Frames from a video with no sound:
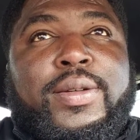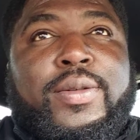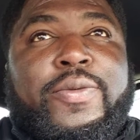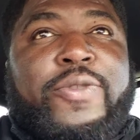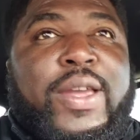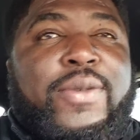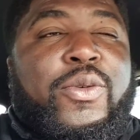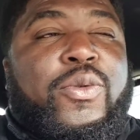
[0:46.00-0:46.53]

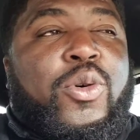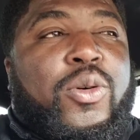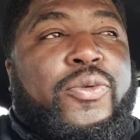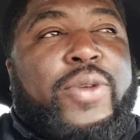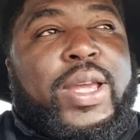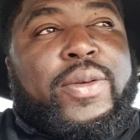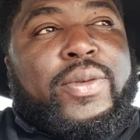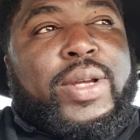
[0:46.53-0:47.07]
favor for a
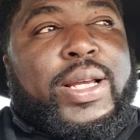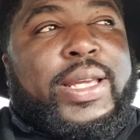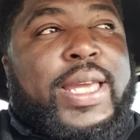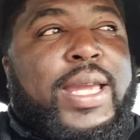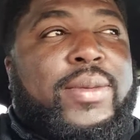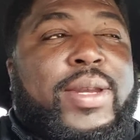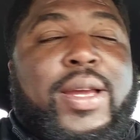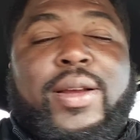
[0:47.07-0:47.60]
favor. I
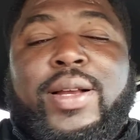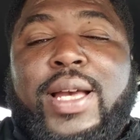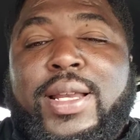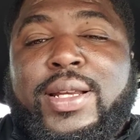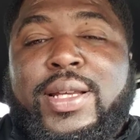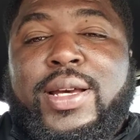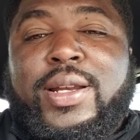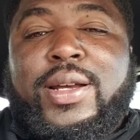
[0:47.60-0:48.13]
came down,
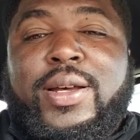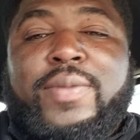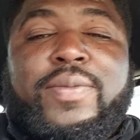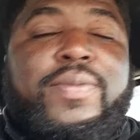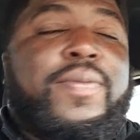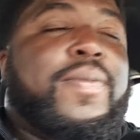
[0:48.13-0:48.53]
got cut up.